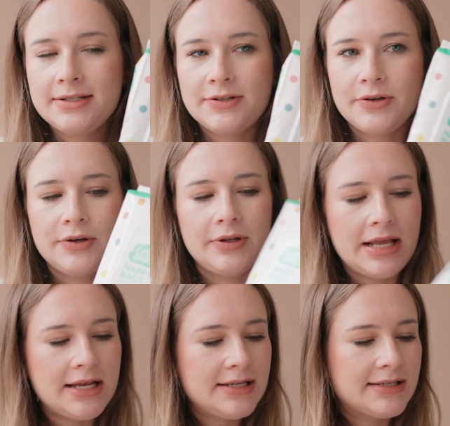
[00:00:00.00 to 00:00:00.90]
So
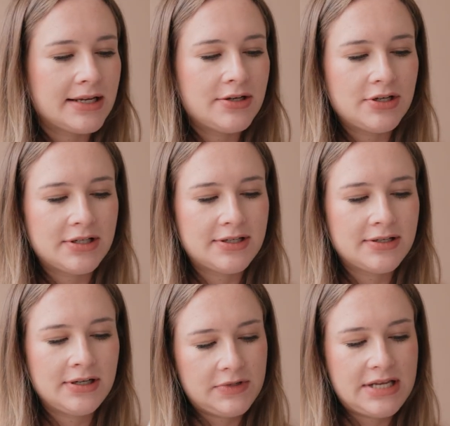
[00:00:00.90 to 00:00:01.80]
these are
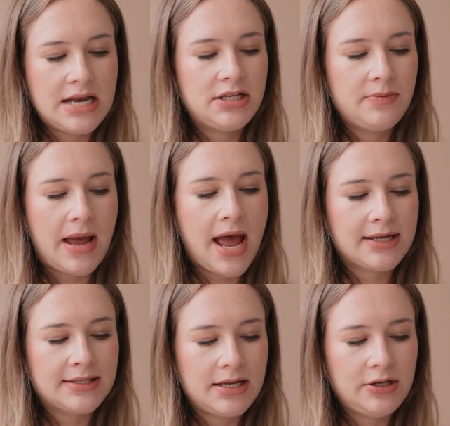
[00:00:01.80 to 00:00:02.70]
just scented
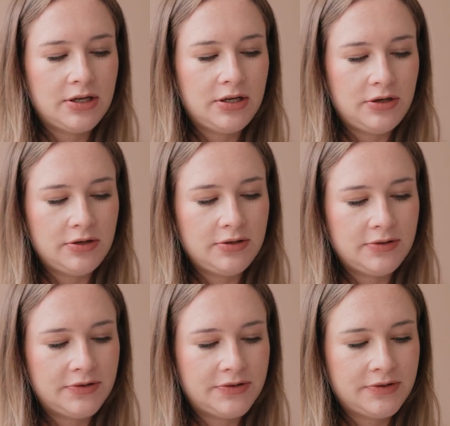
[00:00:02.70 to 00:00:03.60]
bags that you can
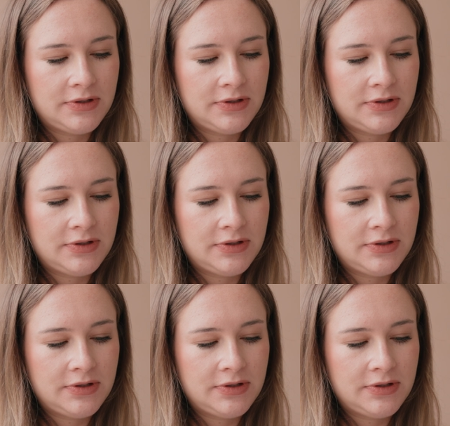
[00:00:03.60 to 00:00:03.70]
use